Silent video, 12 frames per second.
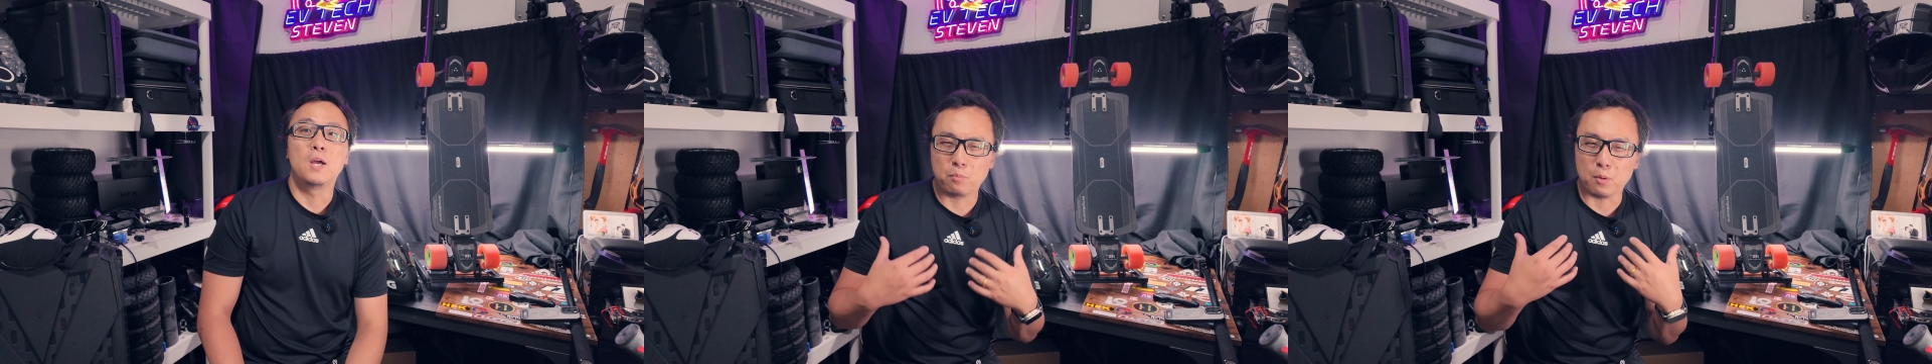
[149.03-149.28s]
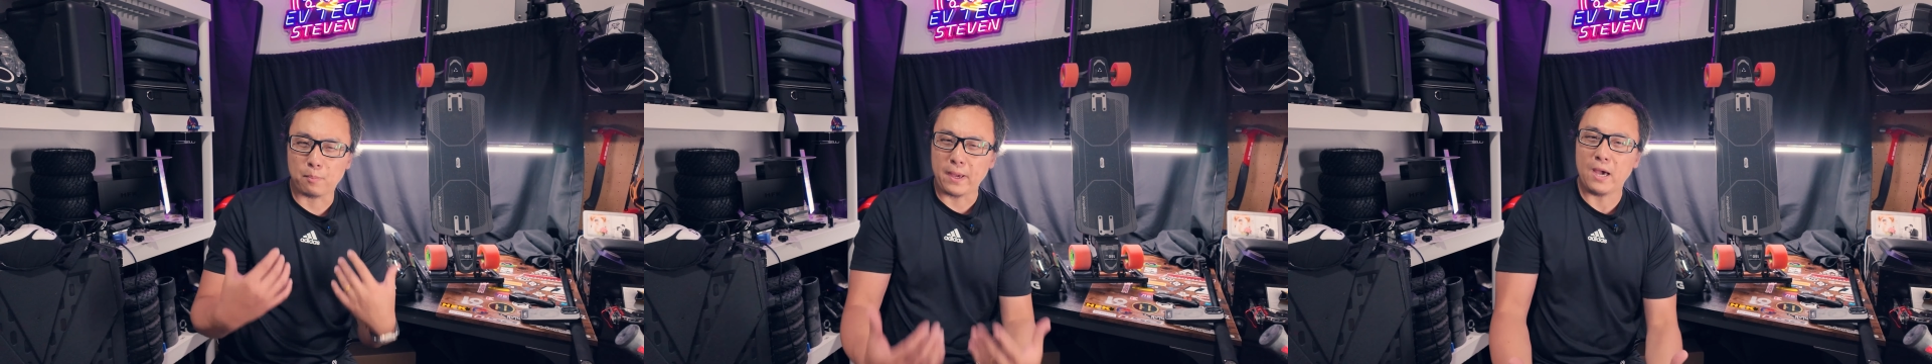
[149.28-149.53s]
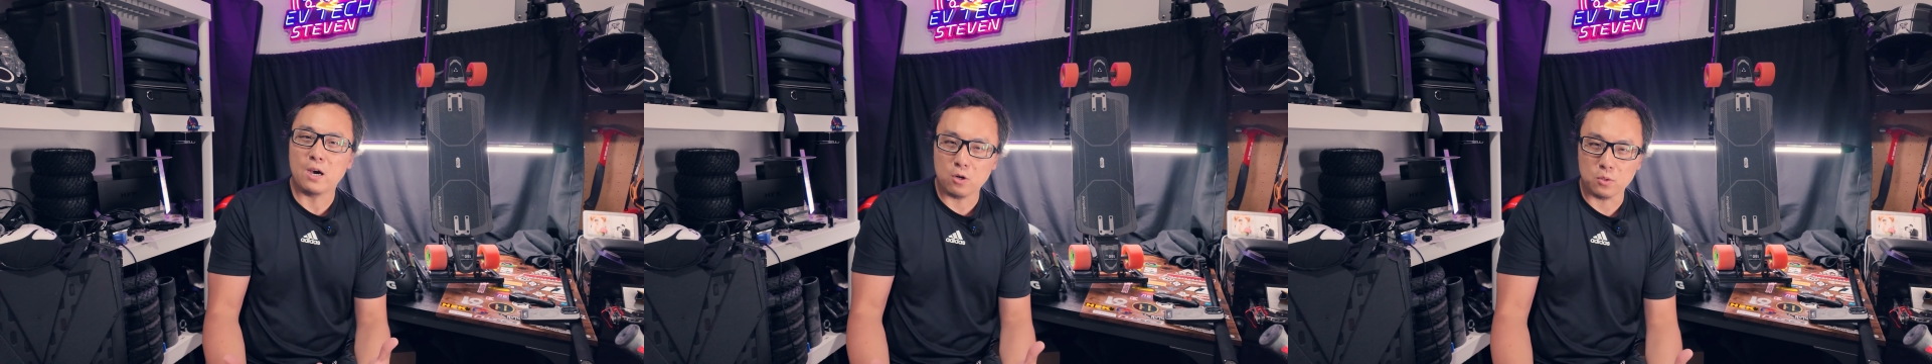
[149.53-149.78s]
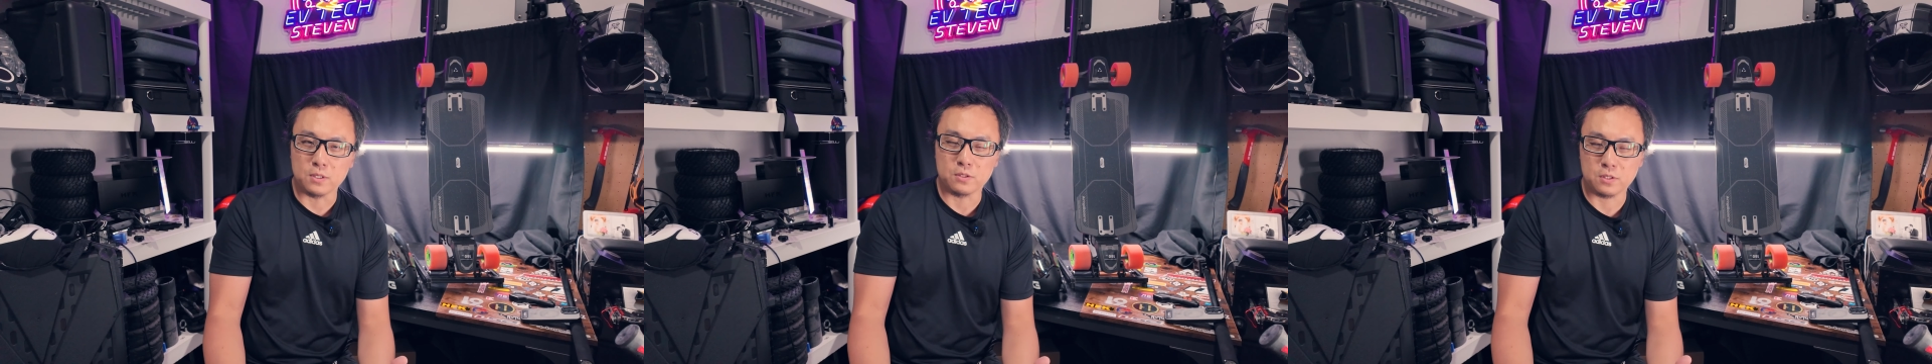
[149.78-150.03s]

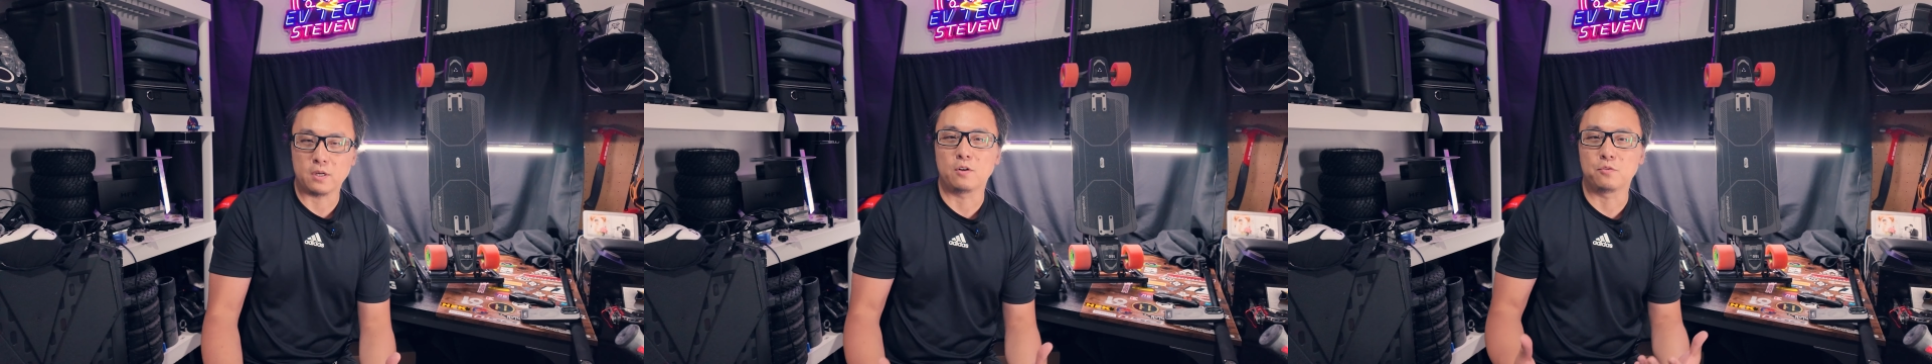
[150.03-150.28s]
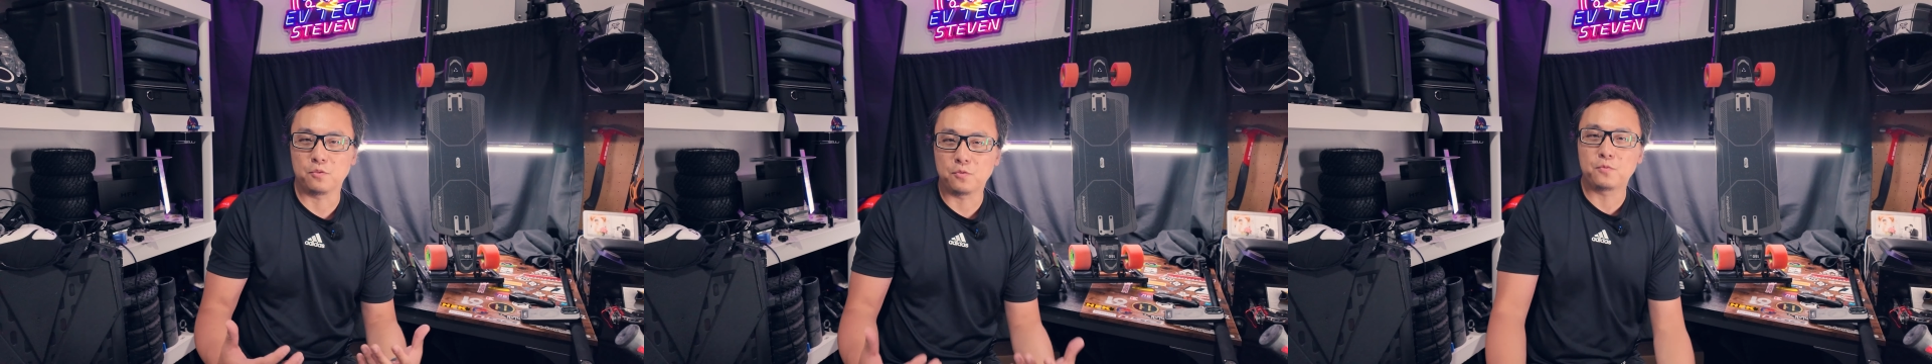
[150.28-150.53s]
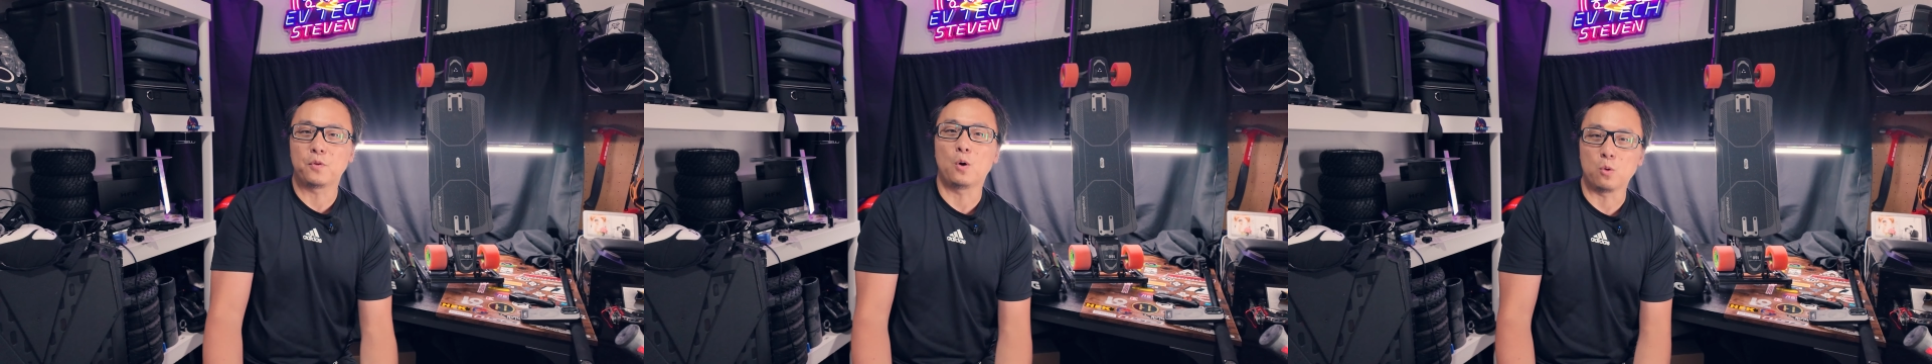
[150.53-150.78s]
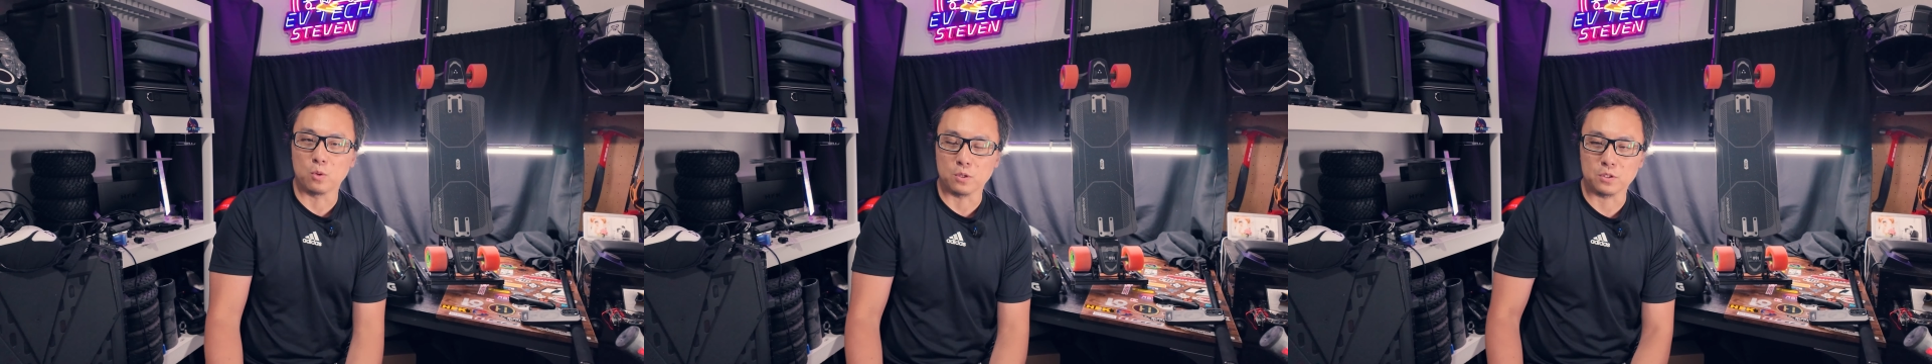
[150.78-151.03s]
propel itself
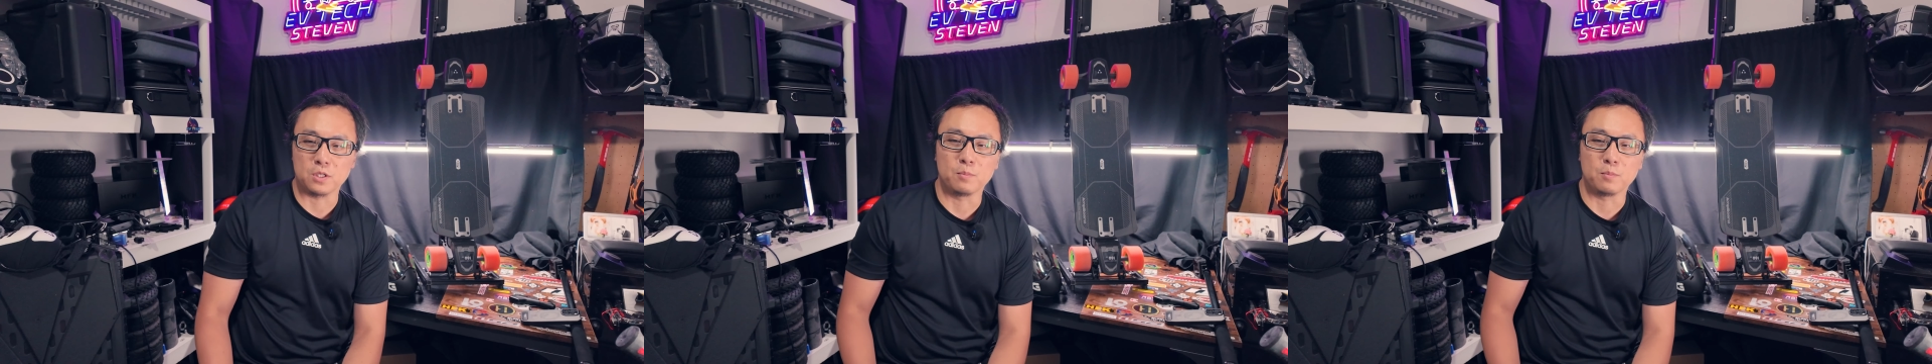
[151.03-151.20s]
forward